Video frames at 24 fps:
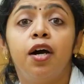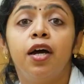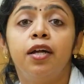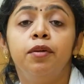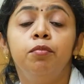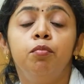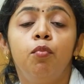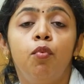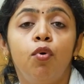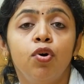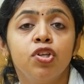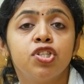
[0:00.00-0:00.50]

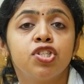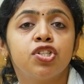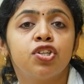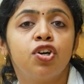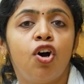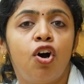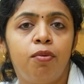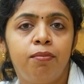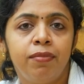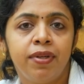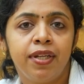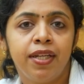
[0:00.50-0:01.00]
and most
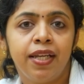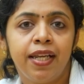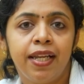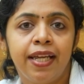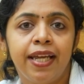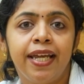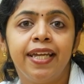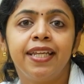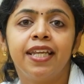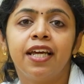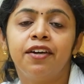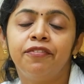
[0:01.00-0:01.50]
commonly
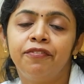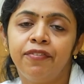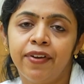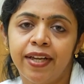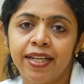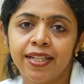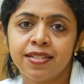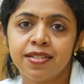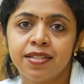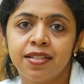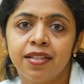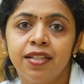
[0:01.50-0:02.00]
it
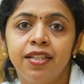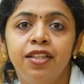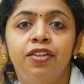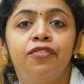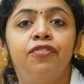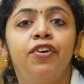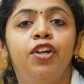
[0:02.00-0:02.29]
affects the